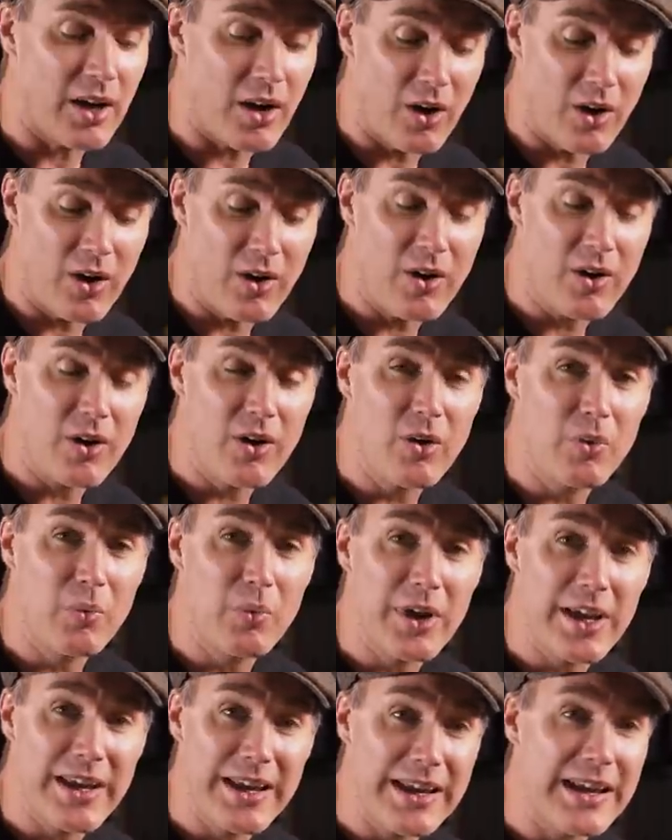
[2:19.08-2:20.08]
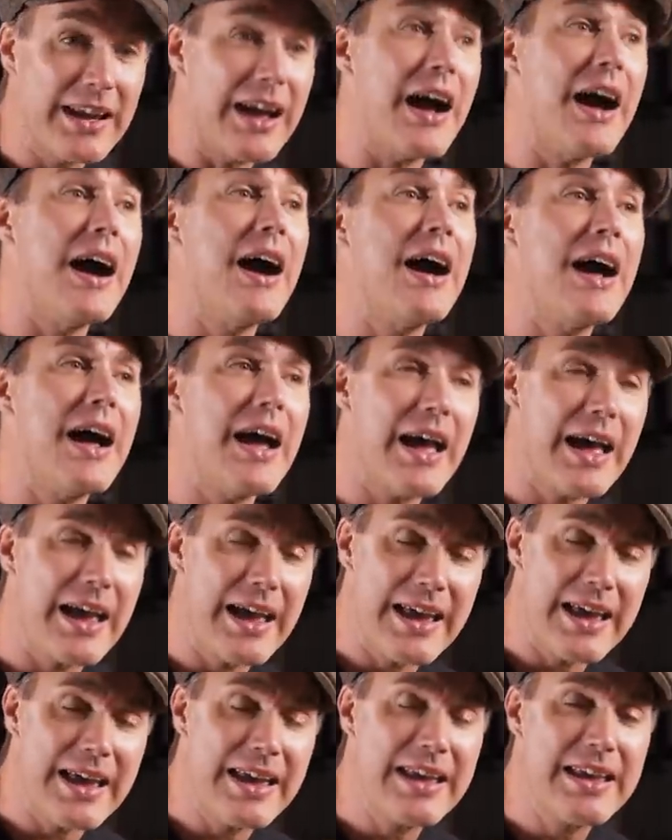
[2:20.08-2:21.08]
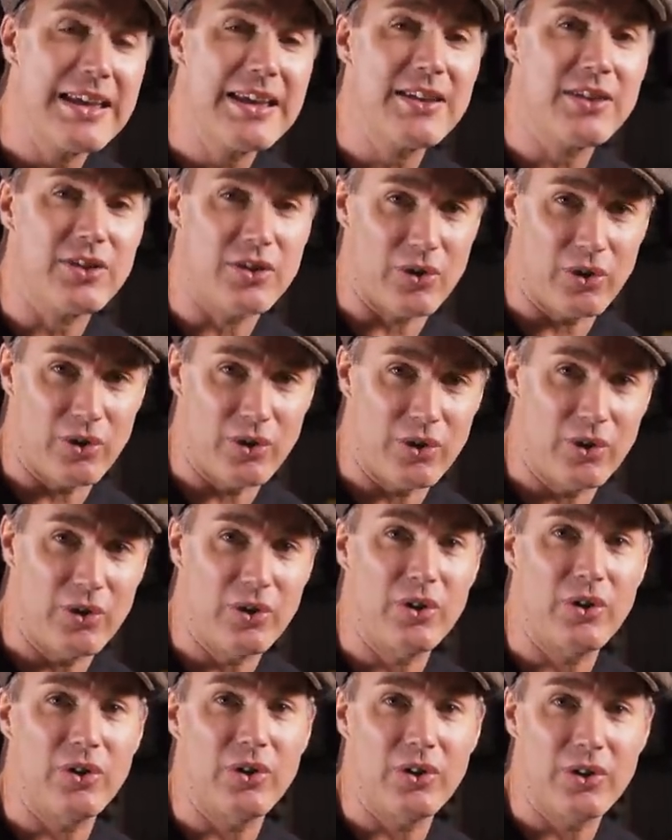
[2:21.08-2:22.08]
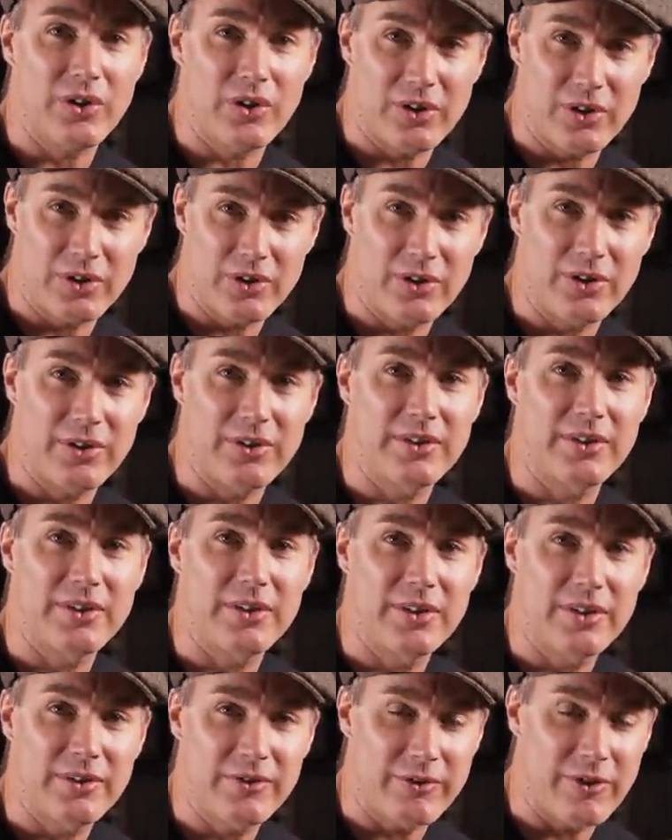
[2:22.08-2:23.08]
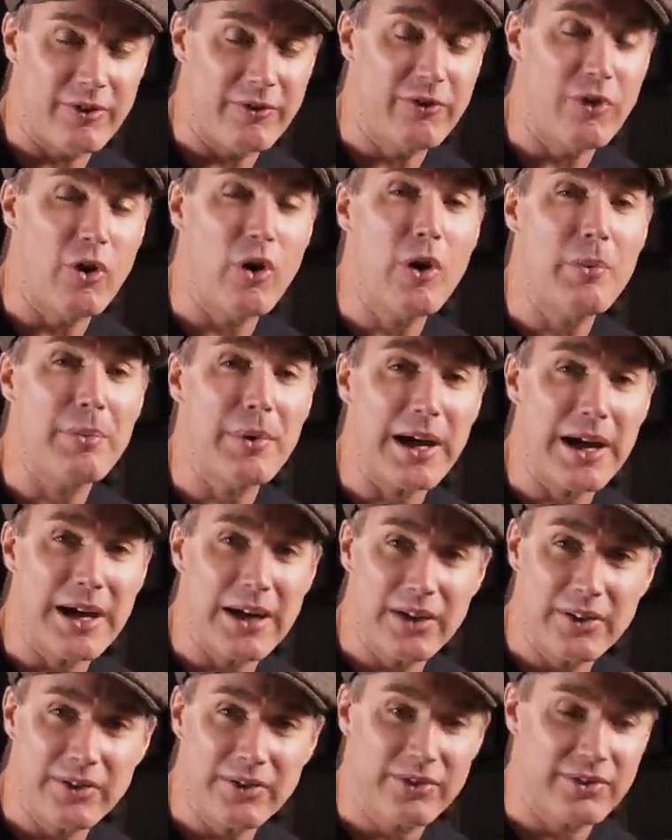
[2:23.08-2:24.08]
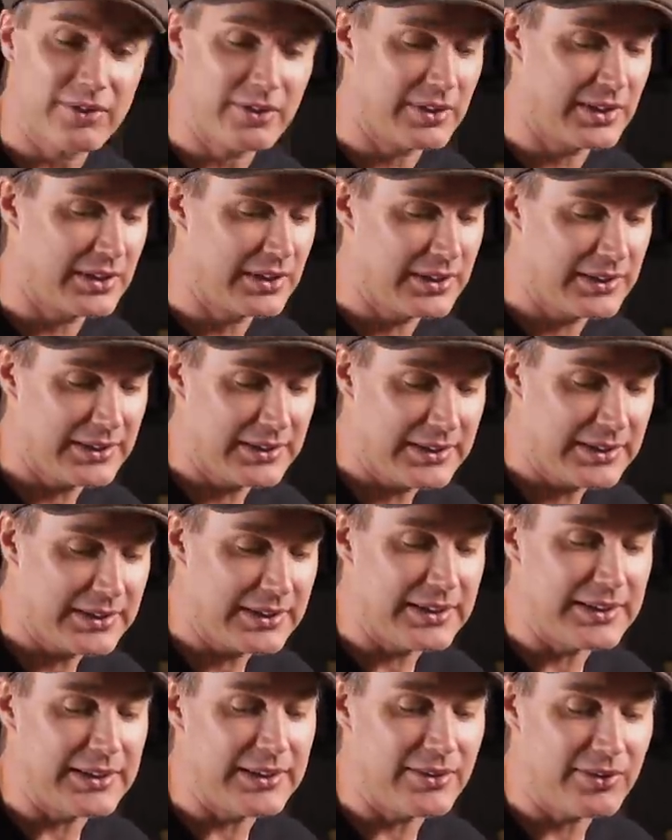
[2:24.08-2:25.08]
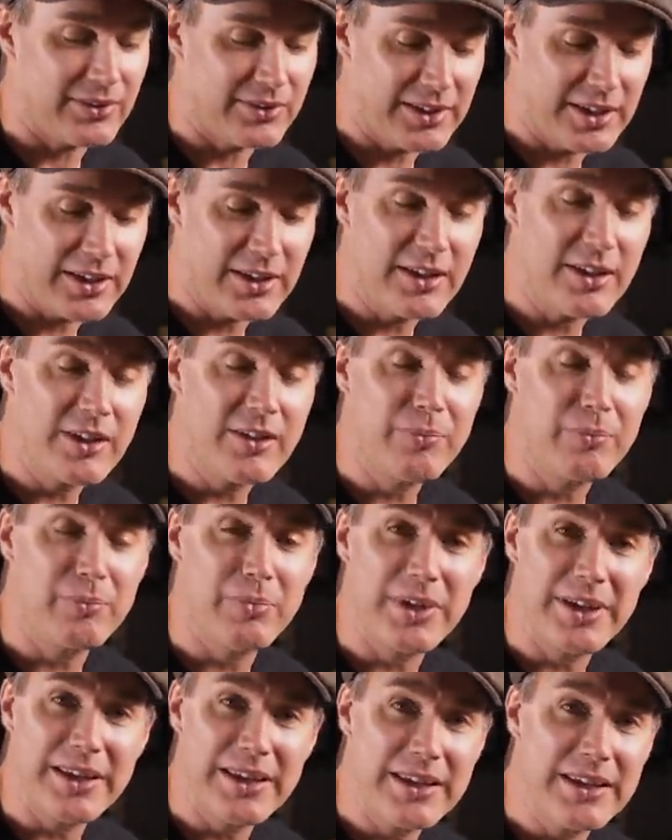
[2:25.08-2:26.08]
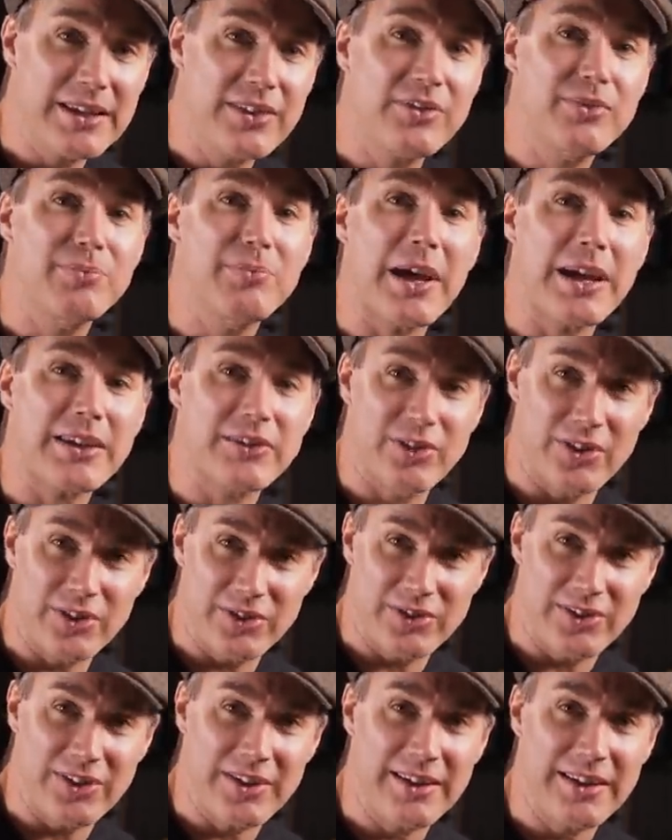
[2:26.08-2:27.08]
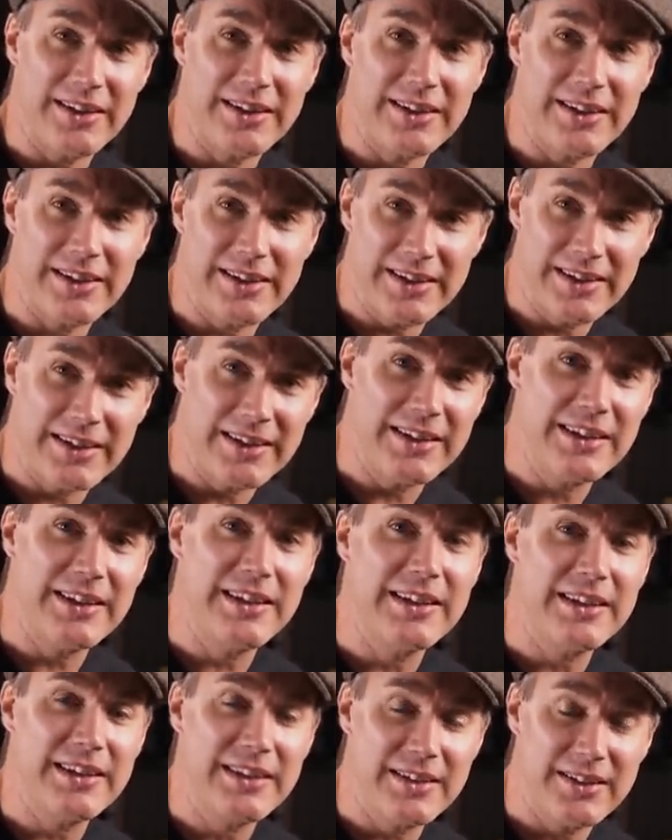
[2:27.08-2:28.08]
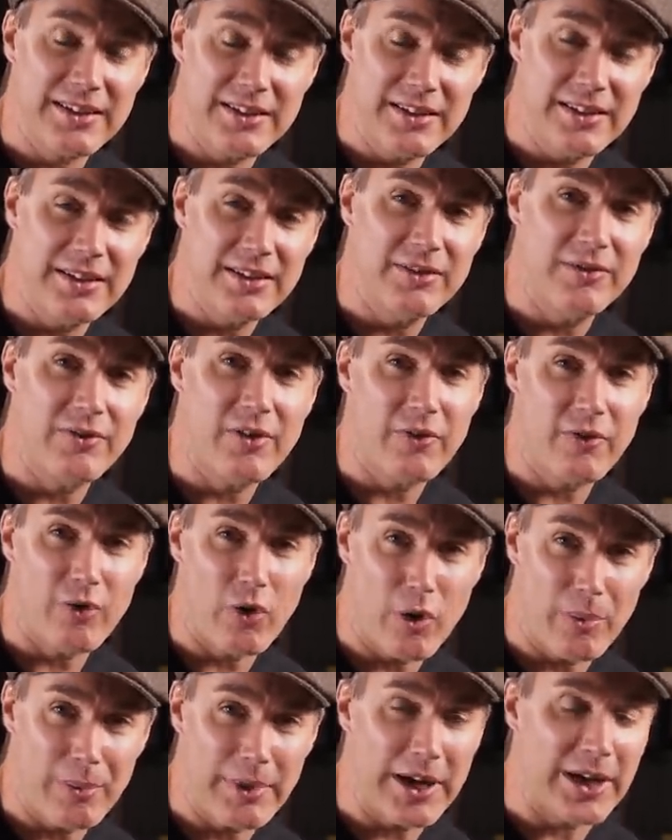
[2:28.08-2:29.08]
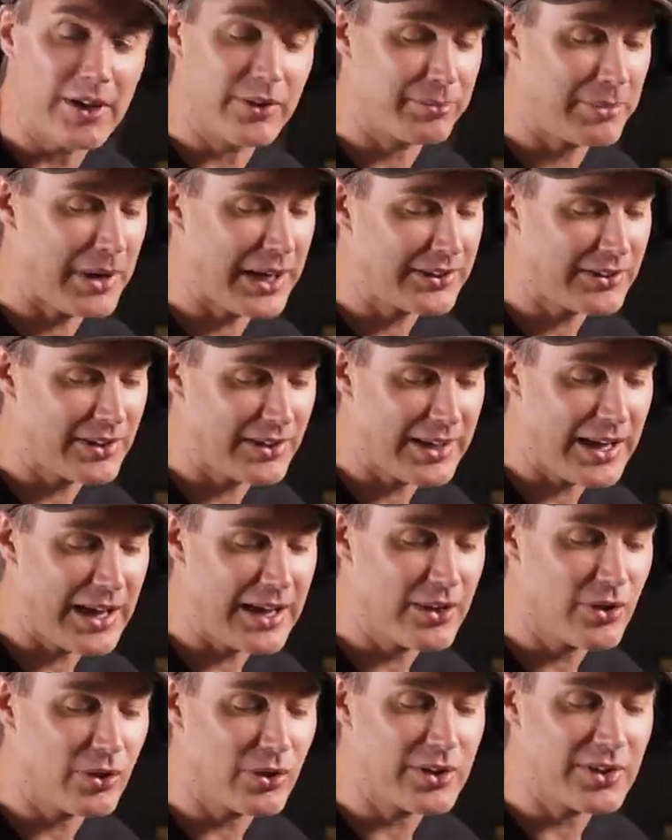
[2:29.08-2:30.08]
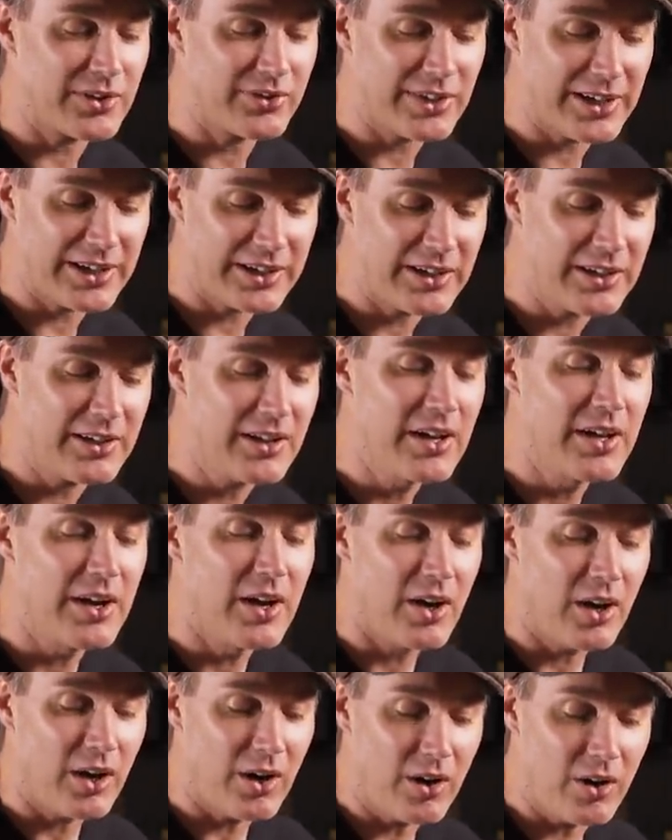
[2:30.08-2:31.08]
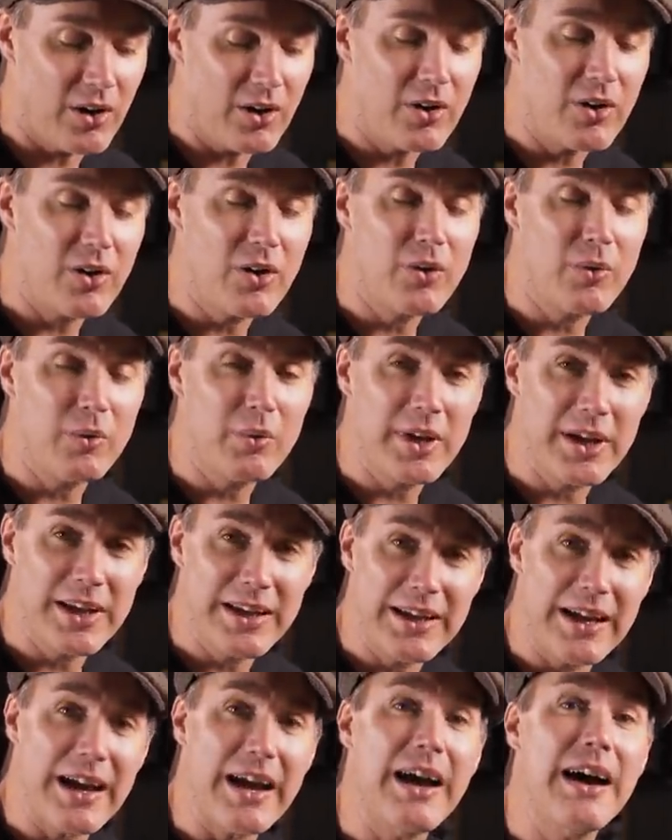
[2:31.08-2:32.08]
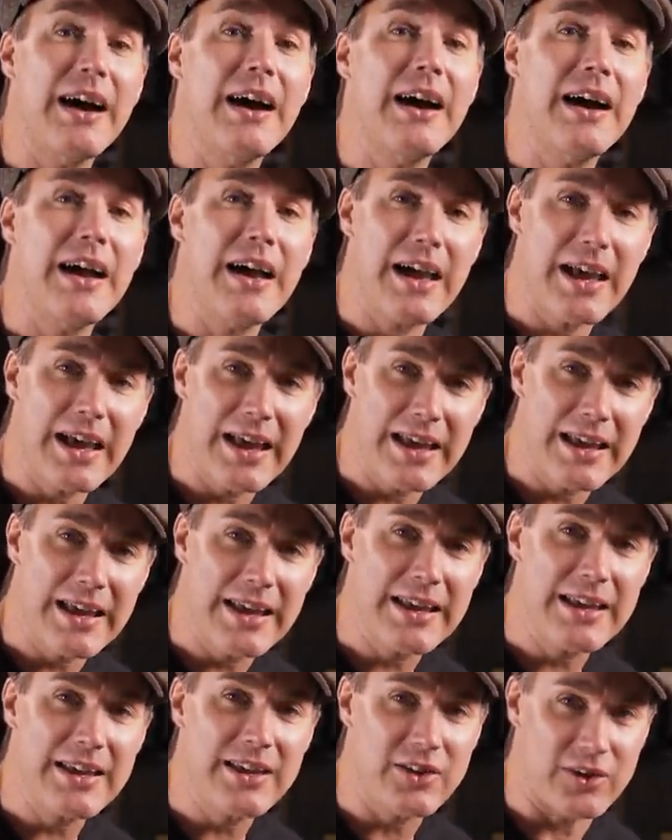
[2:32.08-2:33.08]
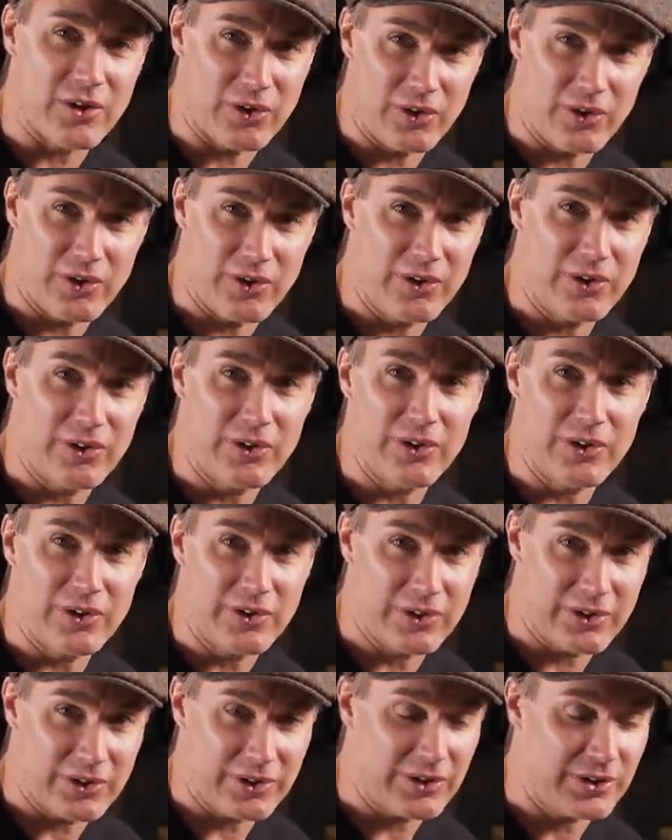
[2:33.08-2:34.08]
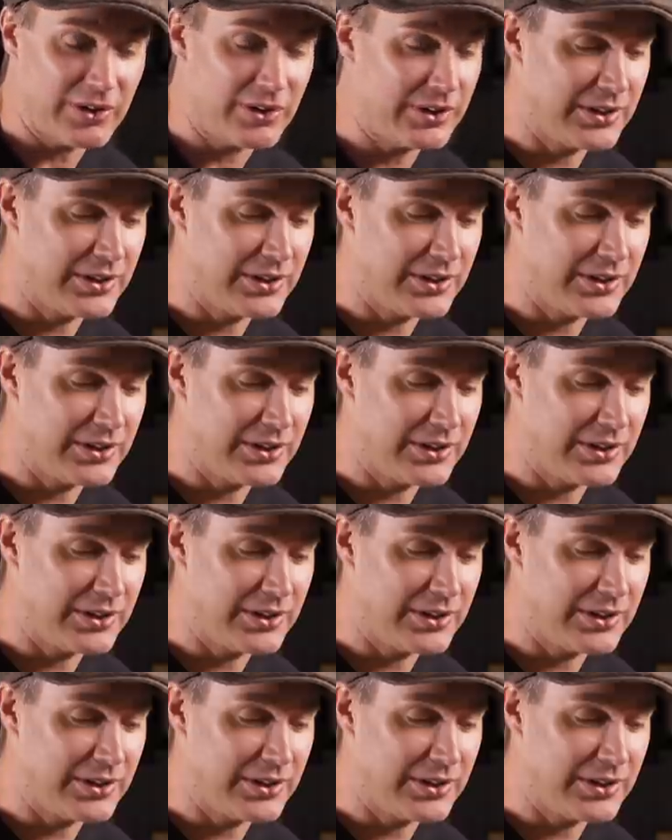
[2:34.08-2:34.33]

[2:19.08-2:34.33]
Oh, we are A chord. For four bars is give peace back to D. For four bars. Back to the A chord in a second. Oh, we are A chord.